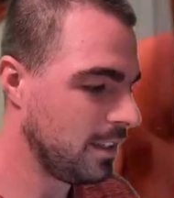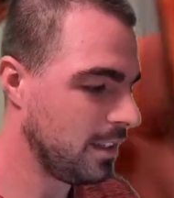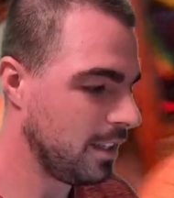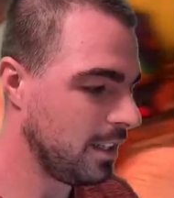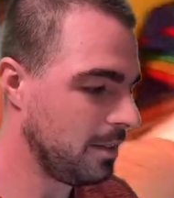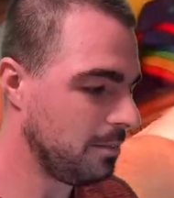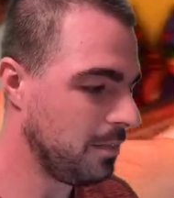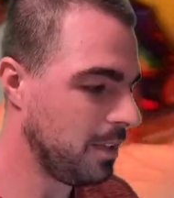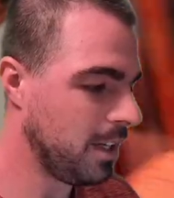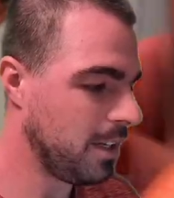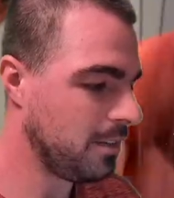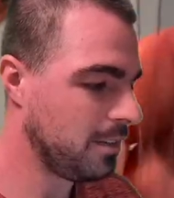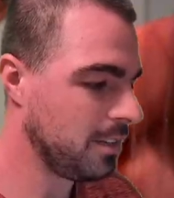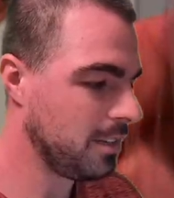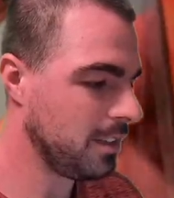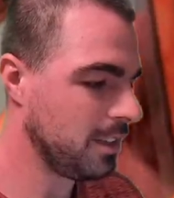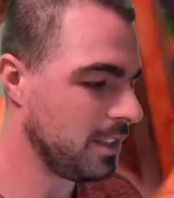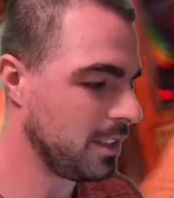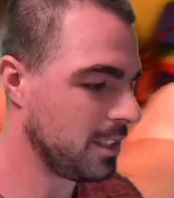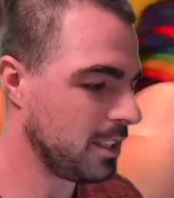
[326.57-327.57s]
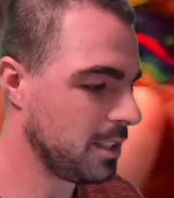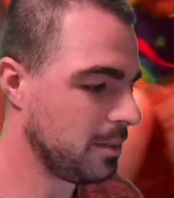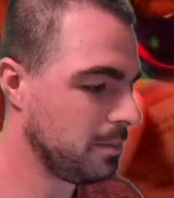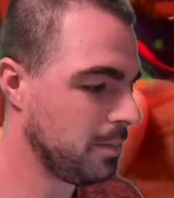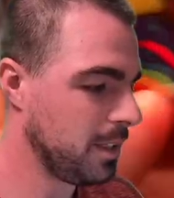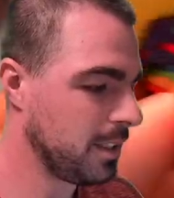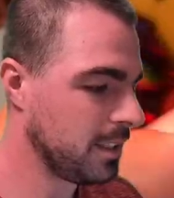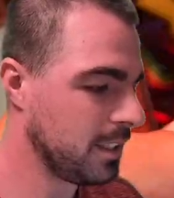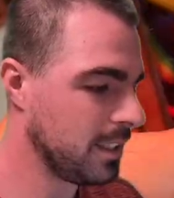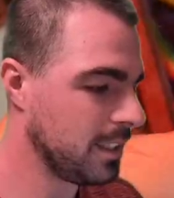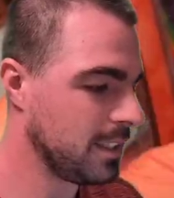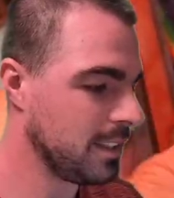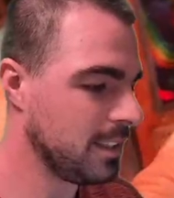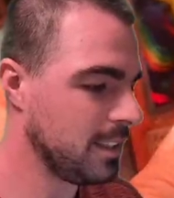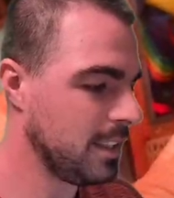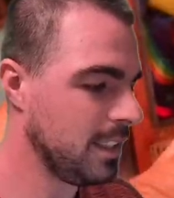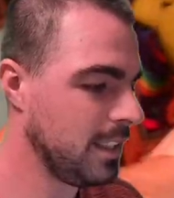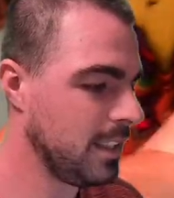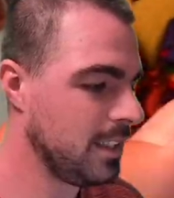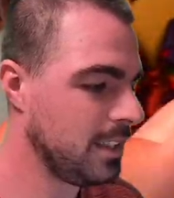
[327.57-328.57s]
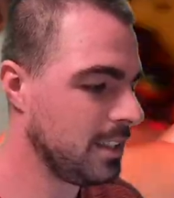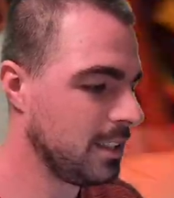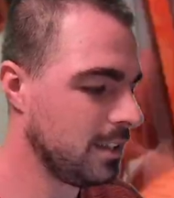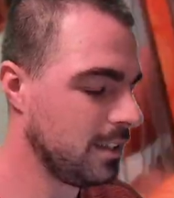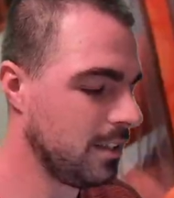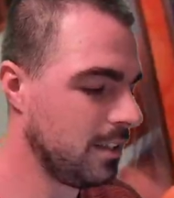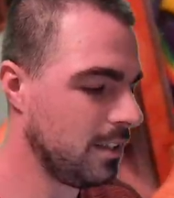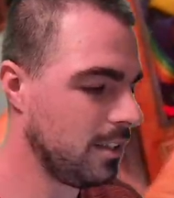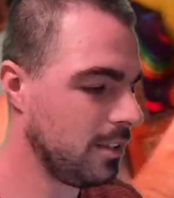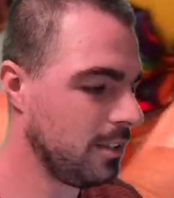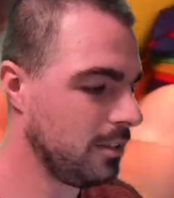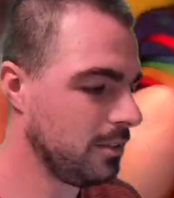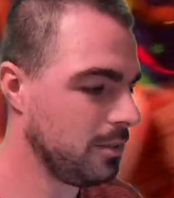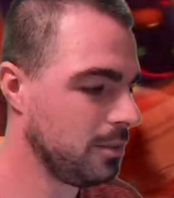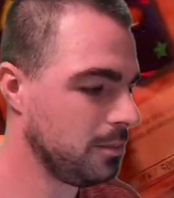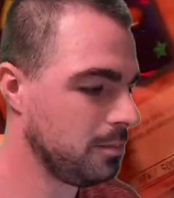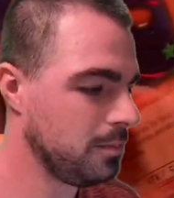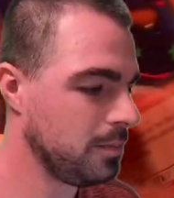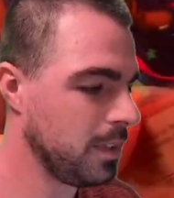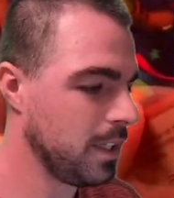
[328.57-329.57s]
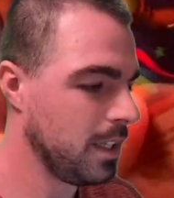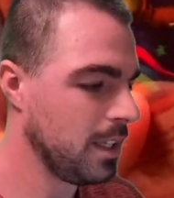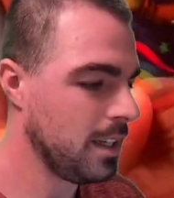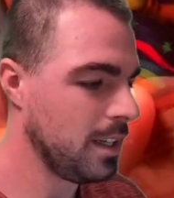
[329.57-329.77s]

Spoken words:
I'm not really expecting 10s on all of them.